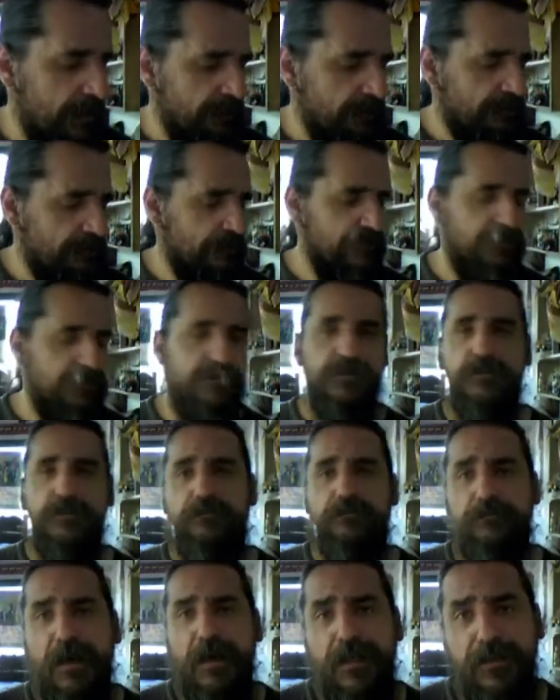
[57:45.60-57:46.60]
is that she's your
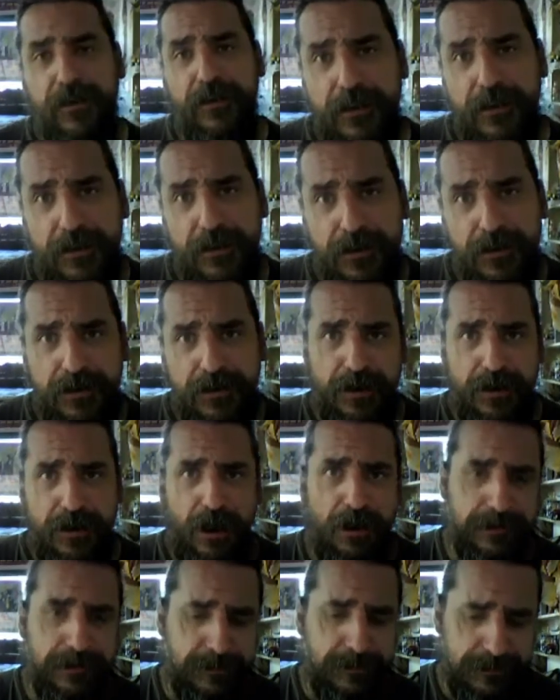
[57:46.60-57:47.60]
mother
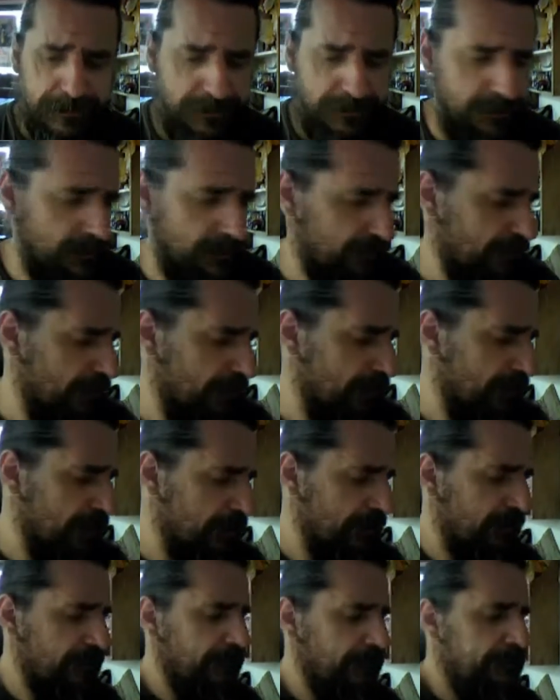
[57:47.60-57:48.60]
goddess.
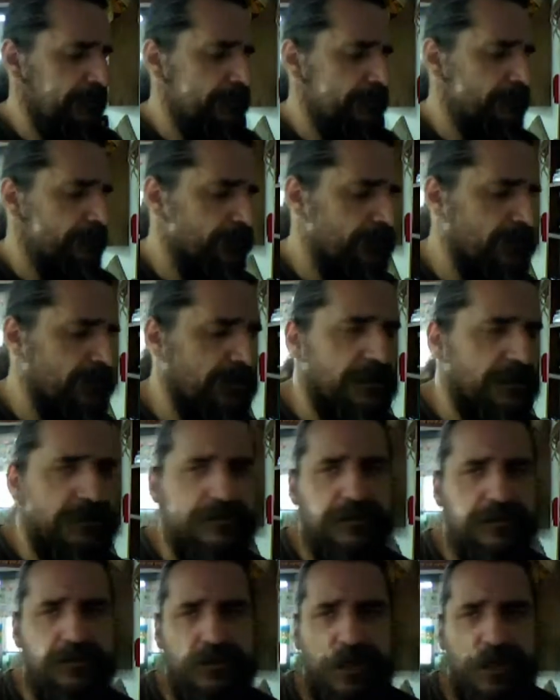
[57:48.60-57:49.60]
She is
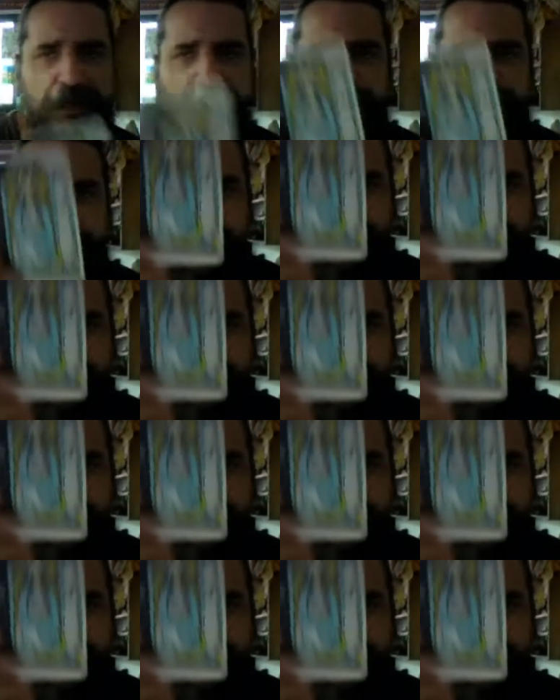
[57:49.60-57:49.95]
the chaste